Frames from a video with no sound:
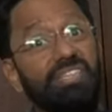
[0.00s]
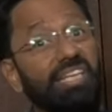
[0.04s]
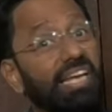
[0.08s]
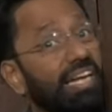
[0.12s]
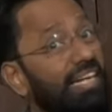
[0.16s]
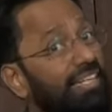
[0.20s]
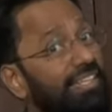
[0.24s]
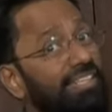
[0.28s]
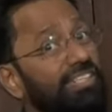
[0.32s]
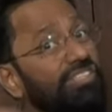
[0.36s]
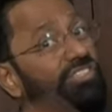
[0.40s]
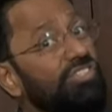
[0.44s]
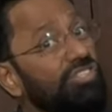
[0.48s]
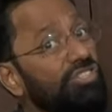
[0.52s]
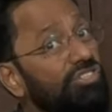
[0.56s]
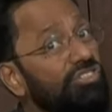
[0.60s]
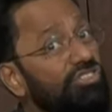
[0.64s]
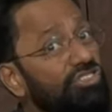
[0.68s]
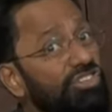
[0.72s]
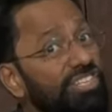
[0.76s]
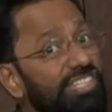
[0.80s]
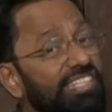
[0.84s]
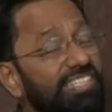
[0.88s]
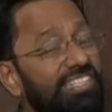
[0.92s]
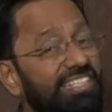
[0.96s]
And it's
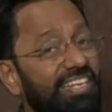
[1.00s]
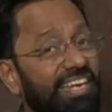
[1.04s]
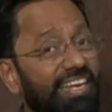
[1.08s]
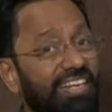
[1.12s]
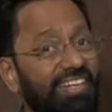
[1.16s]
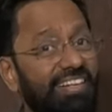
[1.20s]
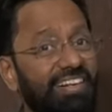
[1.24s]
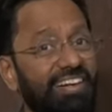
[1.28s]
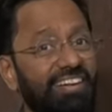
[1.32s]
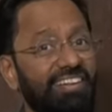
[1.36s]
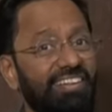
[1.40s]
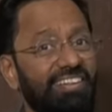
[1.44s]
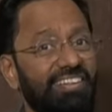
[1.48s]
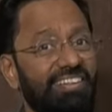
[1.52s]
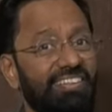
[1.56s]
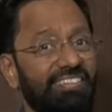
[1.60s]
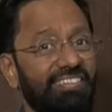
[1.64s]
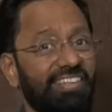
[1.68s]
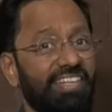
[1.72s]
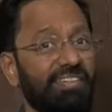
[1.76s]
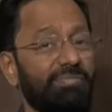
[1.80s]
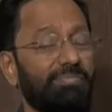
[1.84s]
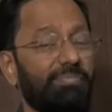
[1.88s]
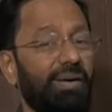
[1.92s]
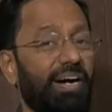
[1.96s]
interesting
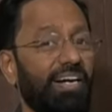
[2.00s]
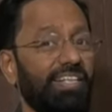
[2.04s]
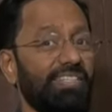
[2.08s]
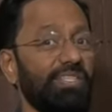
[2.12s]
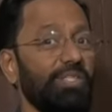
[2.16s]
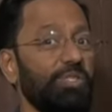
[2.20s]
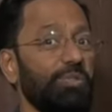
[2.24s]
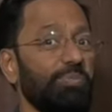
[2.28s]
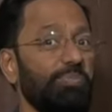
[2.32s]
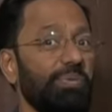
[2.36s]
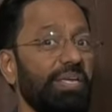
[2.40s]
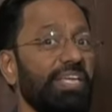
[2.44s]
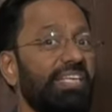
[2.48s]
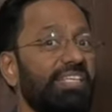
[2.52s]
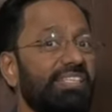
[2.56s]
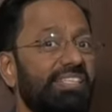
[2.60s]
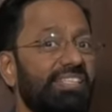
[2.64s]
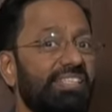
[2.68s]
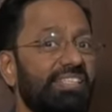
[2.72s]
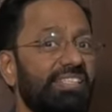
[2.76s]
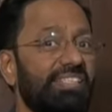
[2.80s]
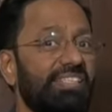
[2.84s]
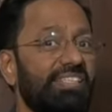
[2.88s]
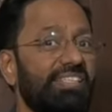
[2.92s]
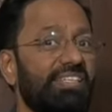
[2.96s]
that Maan
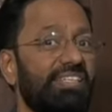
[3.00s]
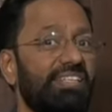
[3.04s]
speaks